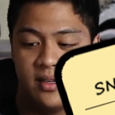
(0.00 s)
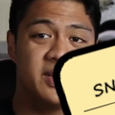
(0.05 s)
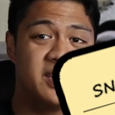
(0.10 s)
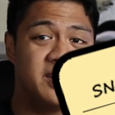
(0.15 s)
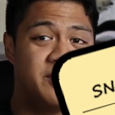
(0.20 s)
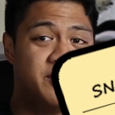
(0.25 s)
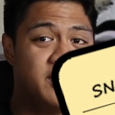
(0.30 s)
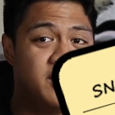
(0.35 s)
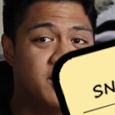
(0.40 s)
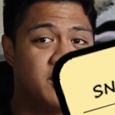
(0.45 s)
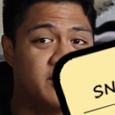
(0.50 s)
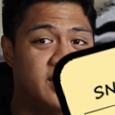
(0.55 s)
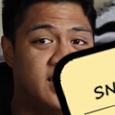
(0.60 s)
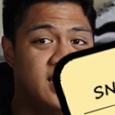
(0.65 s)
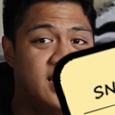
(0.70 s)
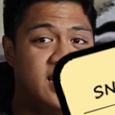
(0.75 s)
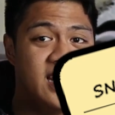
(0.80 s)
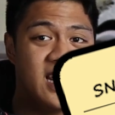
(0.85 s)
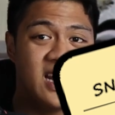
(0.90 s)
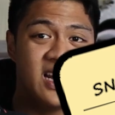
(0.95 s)
But if you don't
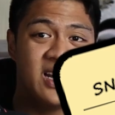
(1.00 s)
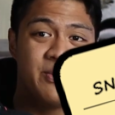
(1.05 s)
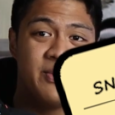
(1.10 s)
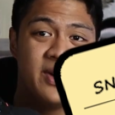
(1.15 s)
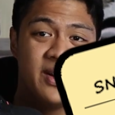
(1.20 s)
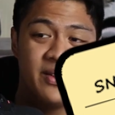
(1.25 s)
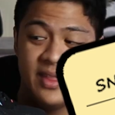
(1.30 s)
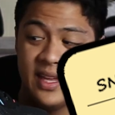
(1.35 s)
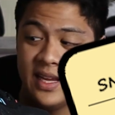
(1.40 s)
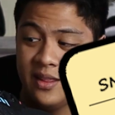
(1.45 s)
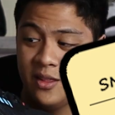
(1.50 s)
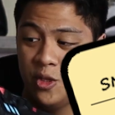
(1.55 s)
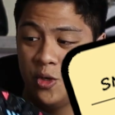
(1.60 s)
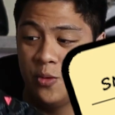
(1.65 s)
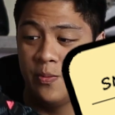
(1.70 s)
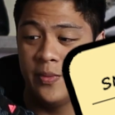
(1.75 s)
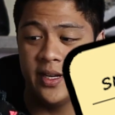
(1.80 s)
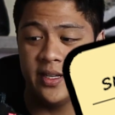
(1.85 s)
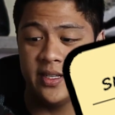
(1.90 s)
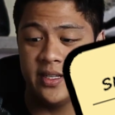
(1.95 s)
really care about that too
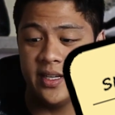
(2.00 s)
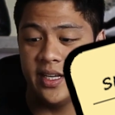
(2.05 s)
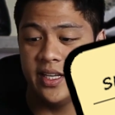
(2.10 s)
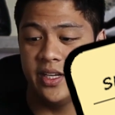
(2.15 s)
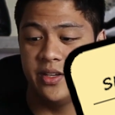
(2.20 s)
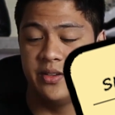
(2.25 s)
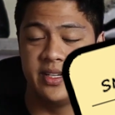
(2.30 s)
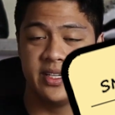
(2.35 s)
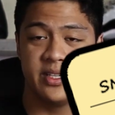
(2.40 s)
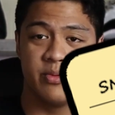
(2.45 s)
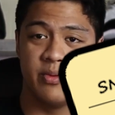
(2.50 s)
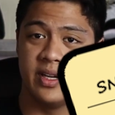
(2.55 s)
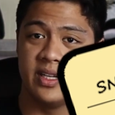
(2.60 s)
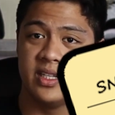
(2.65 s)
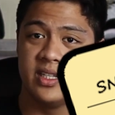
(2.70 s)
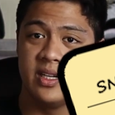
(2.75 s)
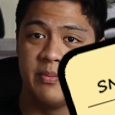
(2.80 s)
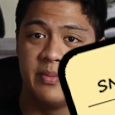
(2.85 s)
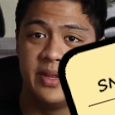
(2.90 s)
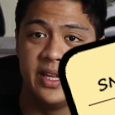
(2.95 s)
much and you just want
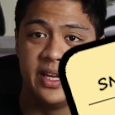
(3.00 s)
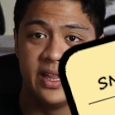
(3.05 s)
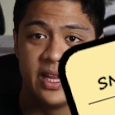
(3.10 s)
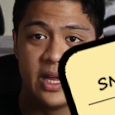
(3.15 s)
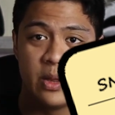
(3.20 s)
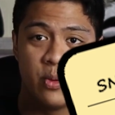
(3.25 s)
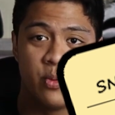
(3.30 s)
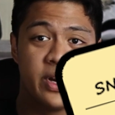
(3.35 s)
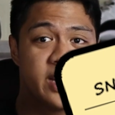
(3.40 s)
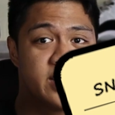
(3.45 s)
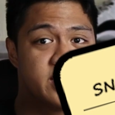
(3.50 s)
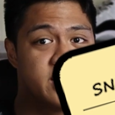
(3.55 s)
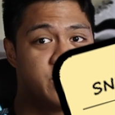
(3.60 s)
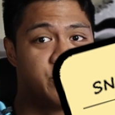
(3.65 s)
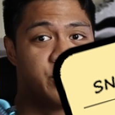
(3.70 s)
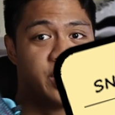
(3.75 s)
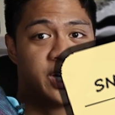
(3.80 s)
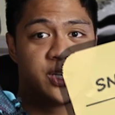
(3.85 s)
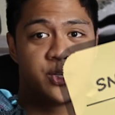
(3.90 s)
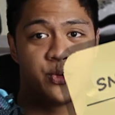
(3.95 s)
something that works and
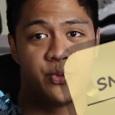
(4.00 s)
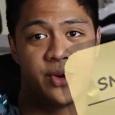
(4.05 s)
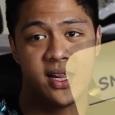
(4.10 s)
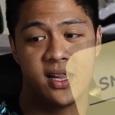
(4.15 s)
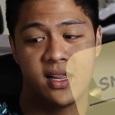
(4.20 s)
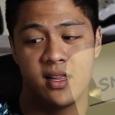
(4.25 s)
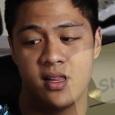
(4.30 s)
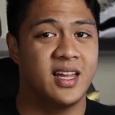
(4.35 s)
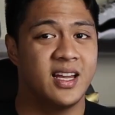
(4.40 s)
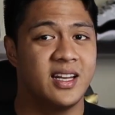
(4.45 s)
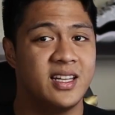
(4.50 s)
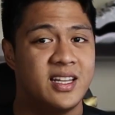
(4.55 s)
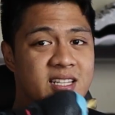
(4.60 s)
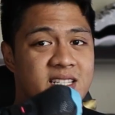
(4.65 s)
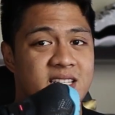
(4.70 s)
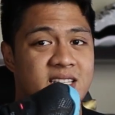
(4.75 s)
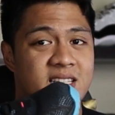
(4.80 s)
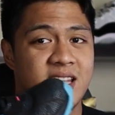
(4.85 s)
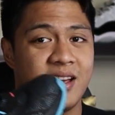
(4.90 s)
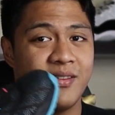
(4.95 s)
works well, then this
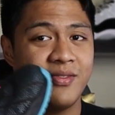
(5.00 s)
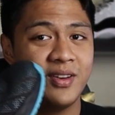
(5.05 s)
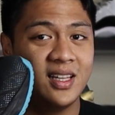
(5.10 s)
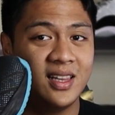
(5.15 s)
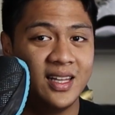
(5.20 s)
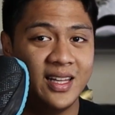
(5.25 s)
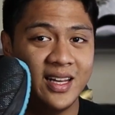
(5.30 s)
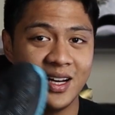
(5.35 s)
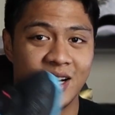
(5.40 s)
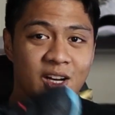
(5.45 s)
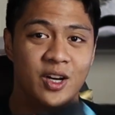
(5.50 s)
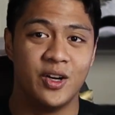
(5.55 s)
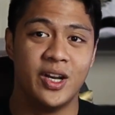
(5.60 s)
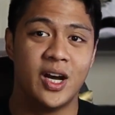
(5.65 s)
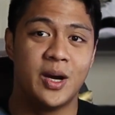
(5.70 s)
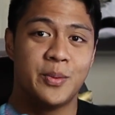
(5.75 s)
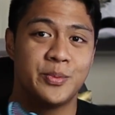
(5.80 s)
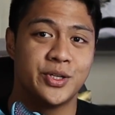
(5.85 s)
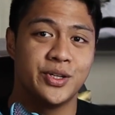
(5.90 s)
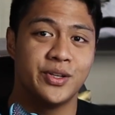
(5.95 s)
is definitely a good
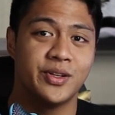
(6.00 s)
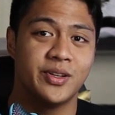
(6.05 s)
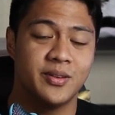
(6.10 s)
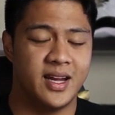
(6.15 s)
option.